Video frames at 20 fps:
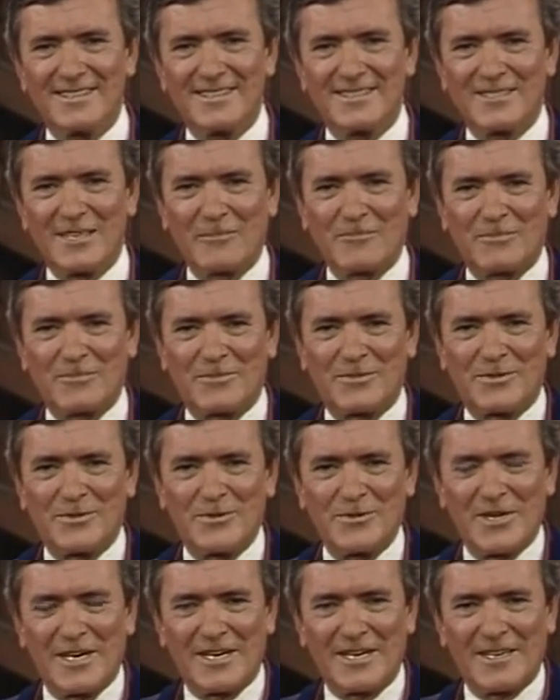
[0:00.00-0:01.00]
It's up
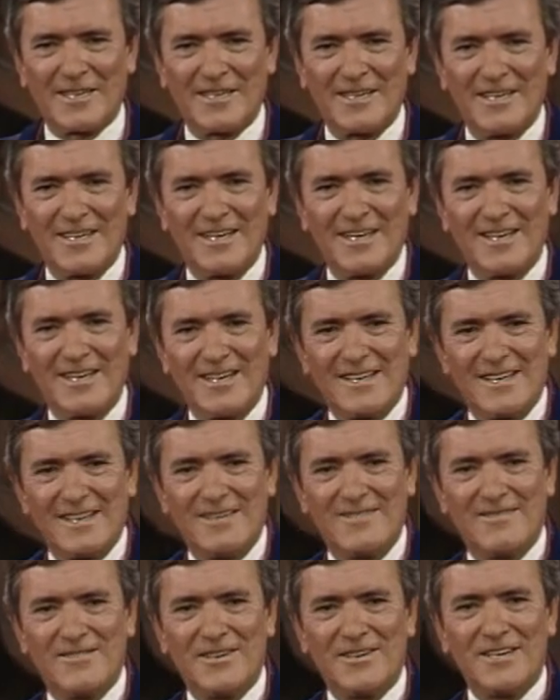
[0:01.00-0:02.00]
to our
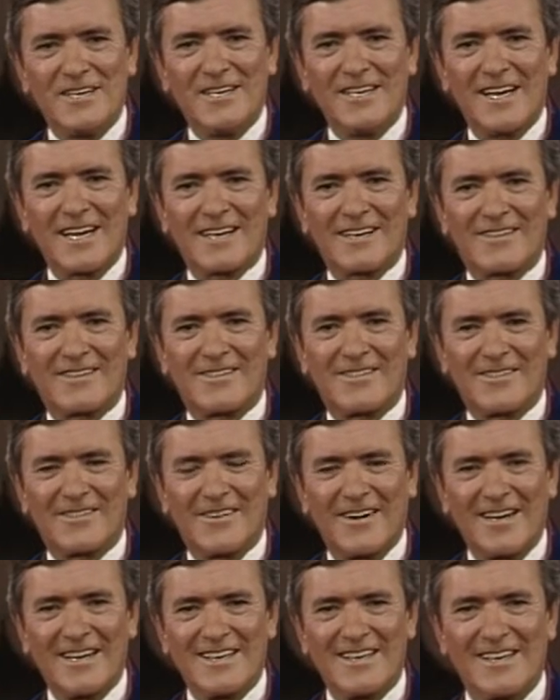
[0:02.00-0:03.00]
very neck
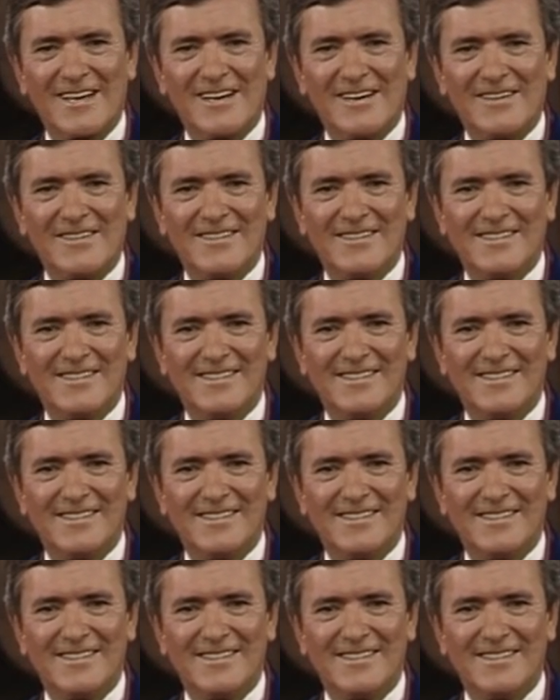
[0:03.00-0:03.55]
right now.